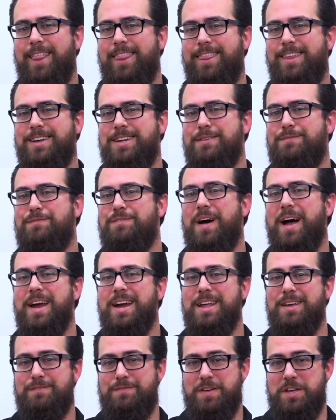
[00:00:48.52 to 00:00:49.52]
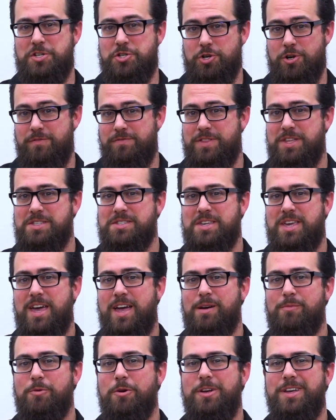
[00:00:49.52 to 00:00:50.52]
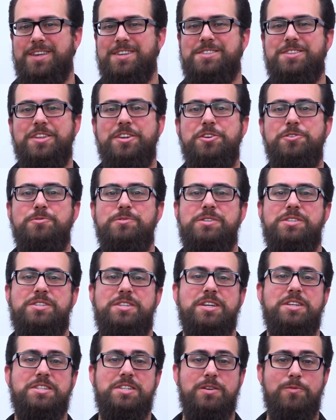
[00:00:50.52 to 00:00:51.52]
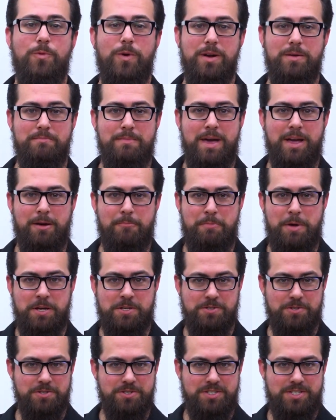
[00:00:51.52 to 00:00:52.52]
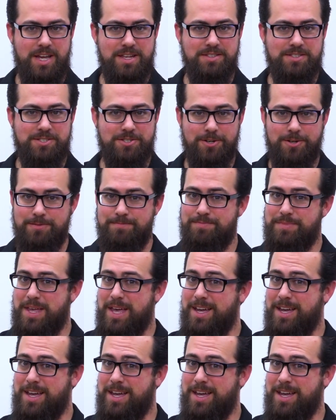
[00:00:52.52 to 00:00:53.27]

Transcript: The defining feature of this camera is the new 61 megapixel sensor,